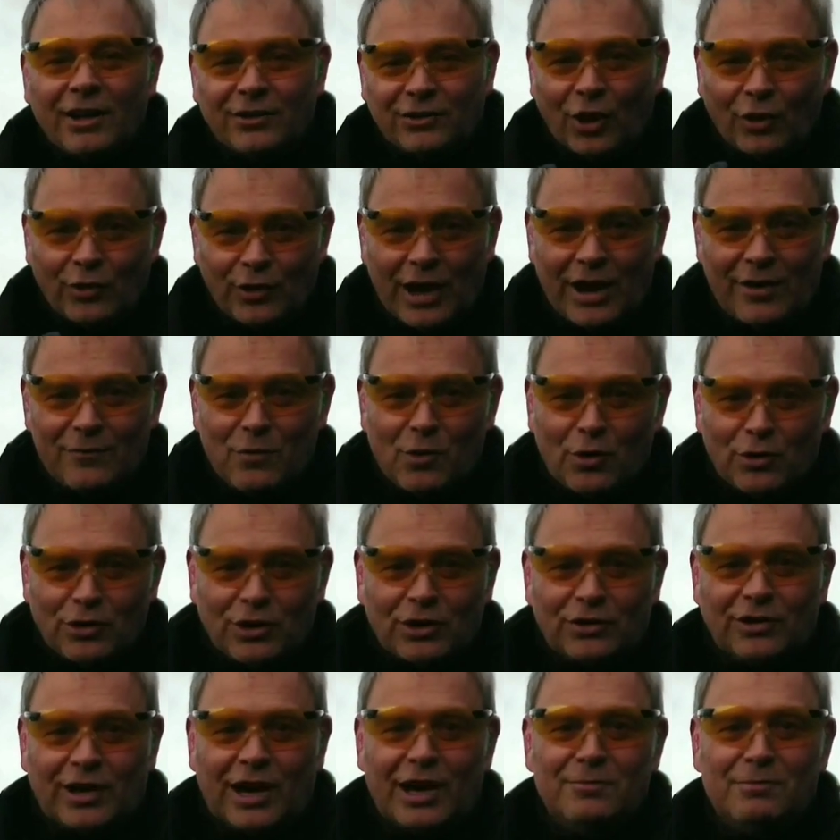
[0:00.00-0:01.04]
I don't have one
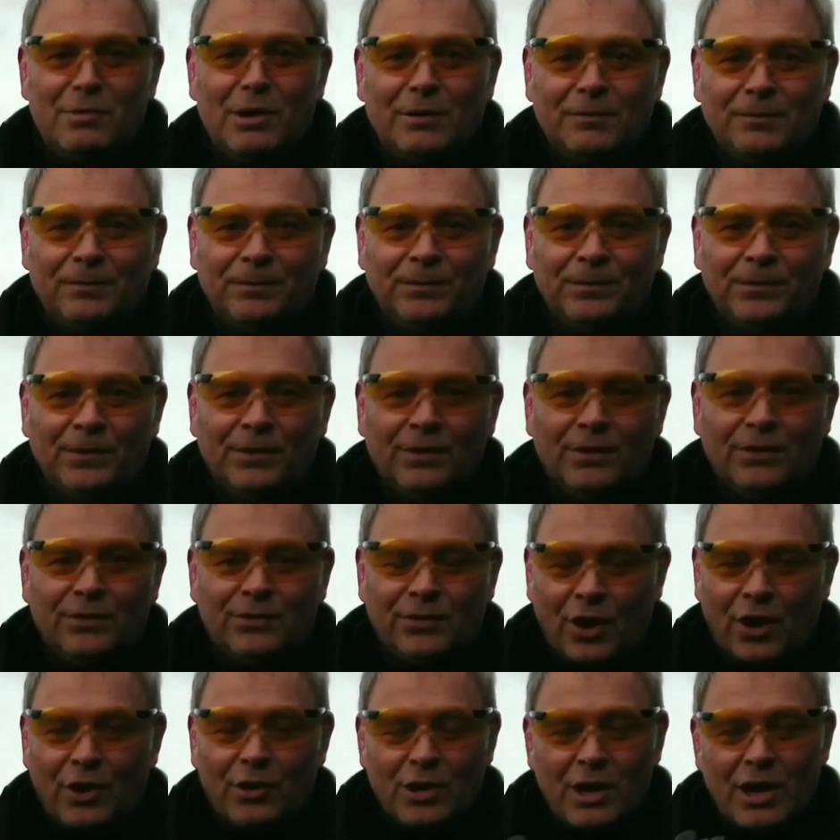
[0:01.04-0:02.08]
in the chamber.
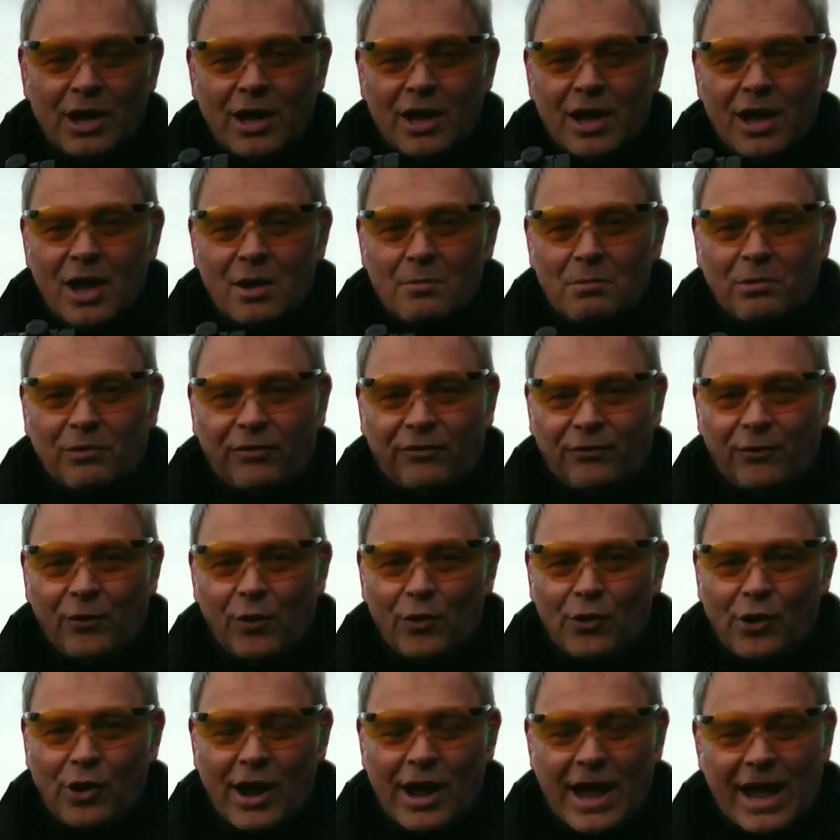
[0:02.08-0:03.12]
So
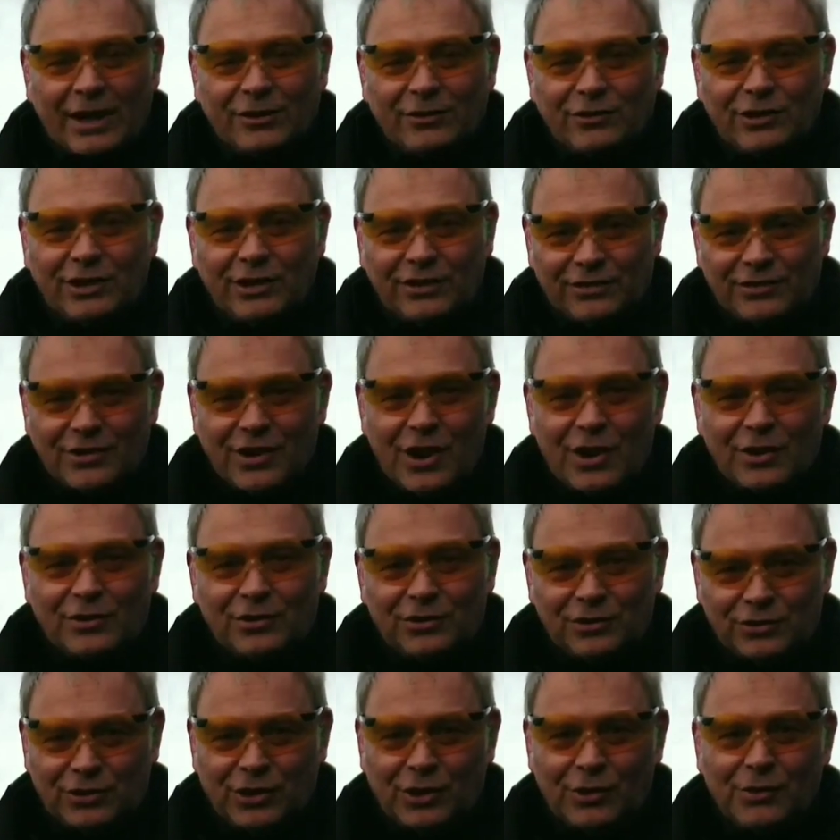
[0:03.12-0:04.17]
before I actually
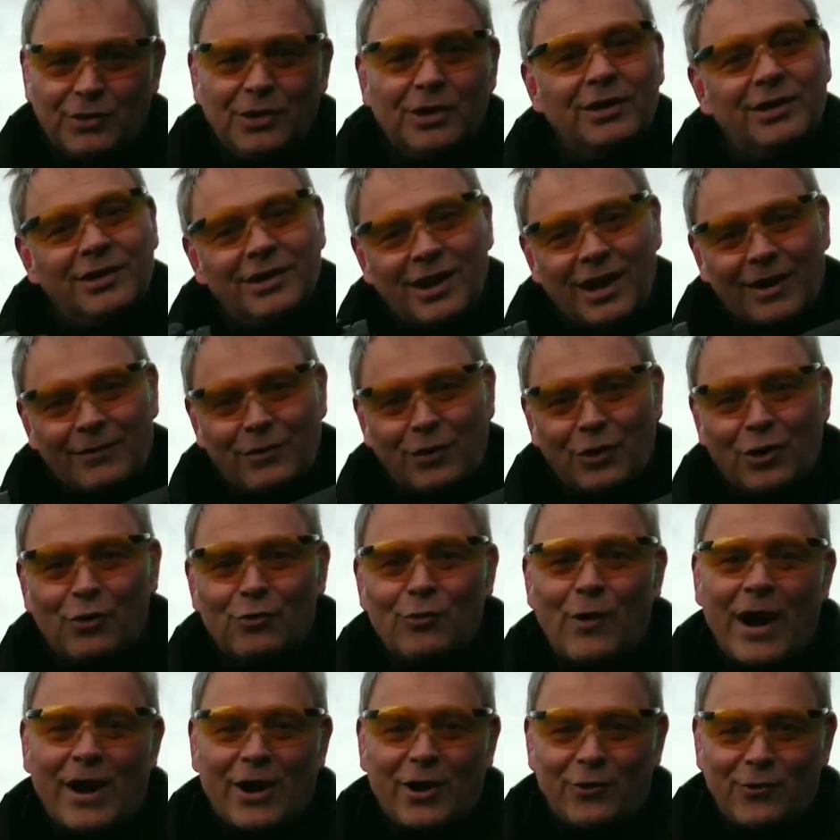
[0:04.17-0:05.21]
start to shoot, I've got
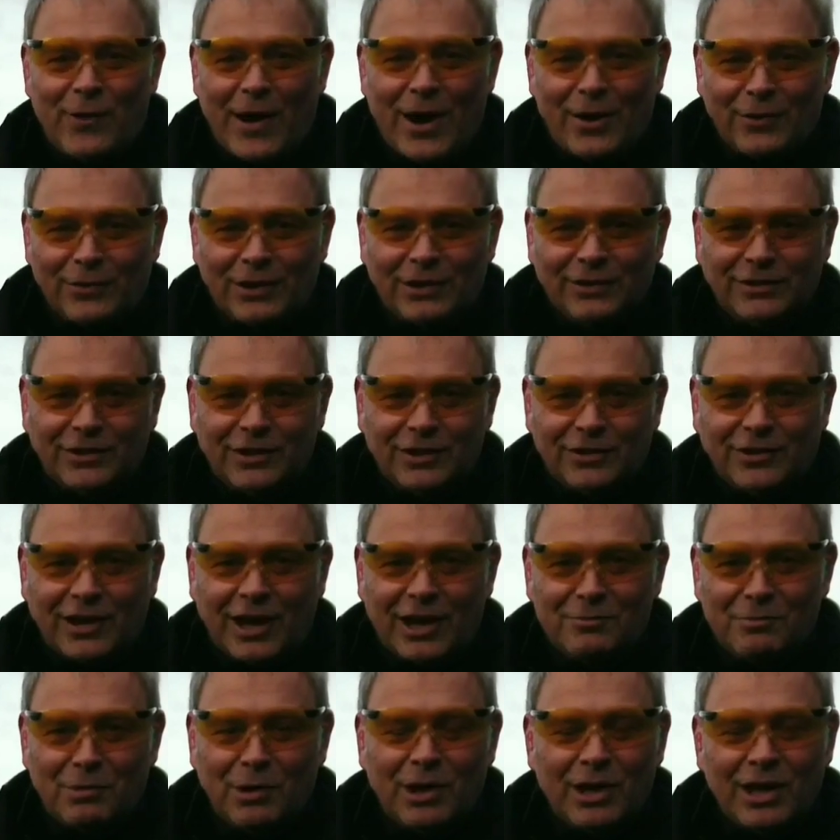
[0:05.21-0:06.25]
to rack around into the
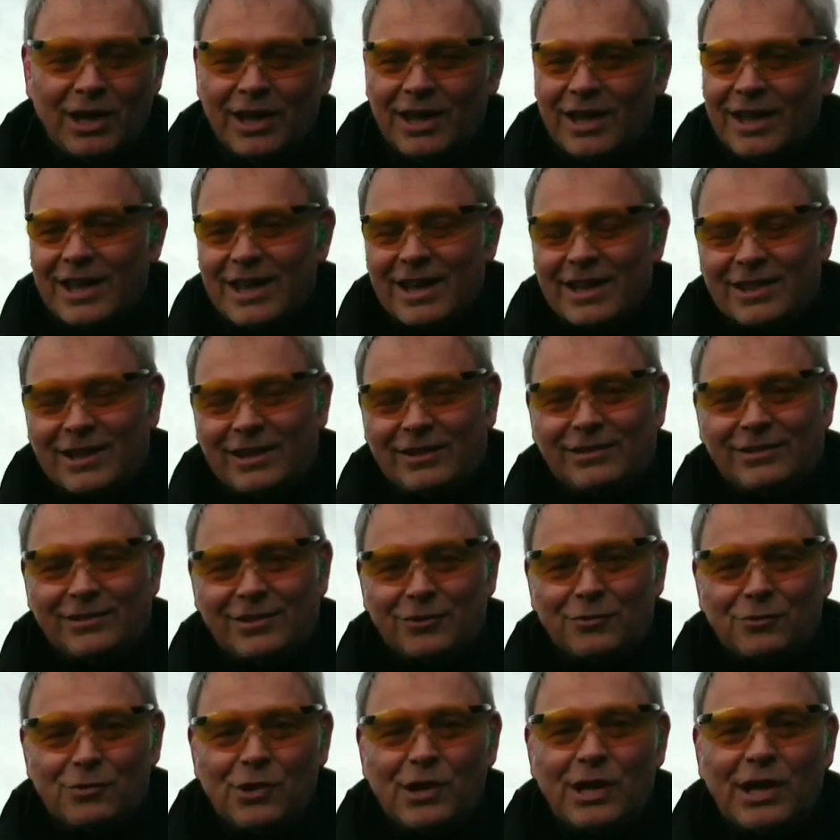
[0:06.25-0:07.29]
chamber. This
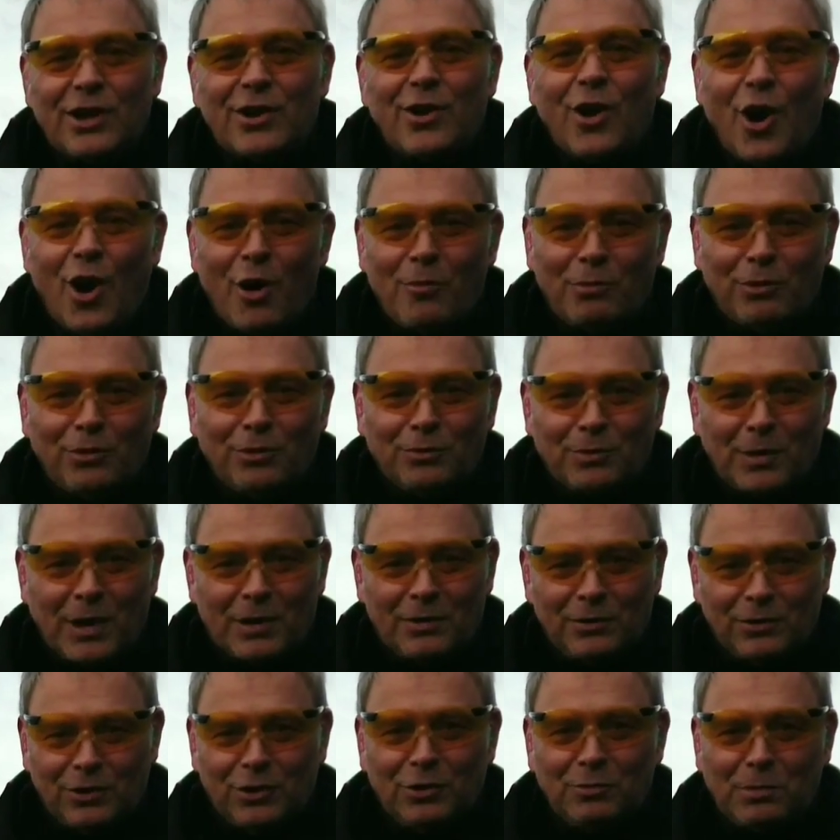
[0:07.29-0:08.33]
is a really common
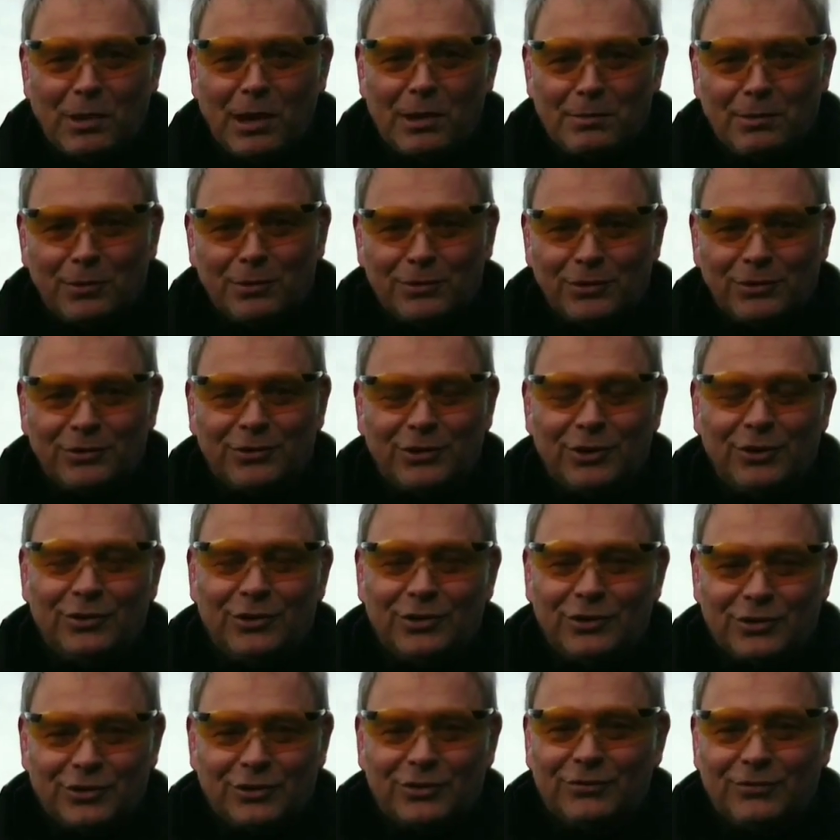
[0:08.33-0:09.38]
where new people to
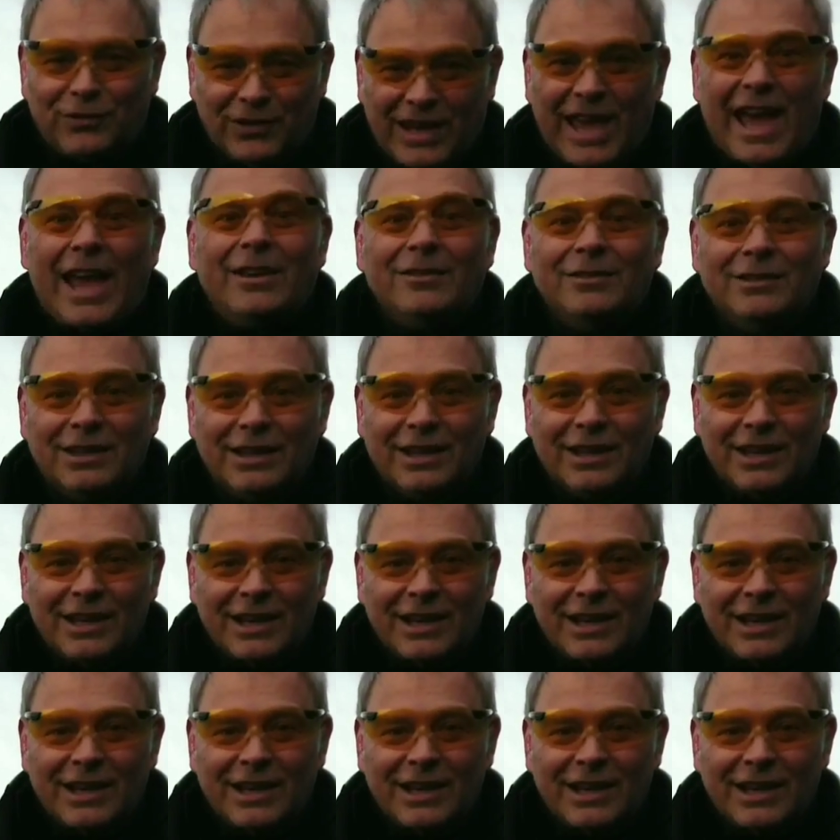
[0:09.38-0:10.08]
shooting just forget.